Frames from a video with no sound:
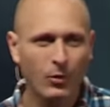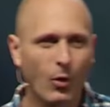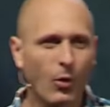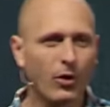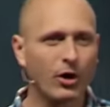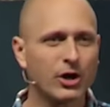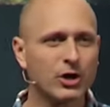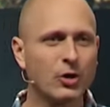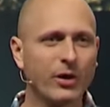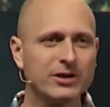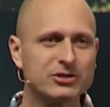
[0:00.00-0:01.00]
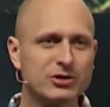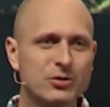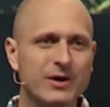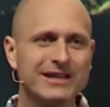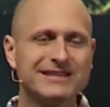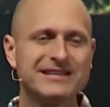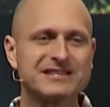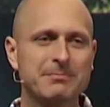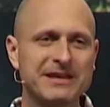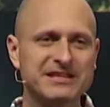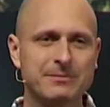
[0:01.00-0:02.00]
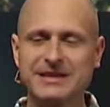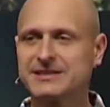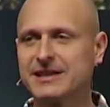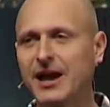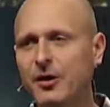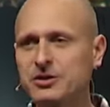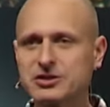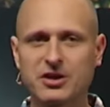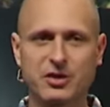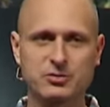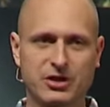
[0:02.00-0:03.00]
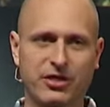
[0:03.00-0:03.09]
or are you going to dismiss me? See, I always thought there was a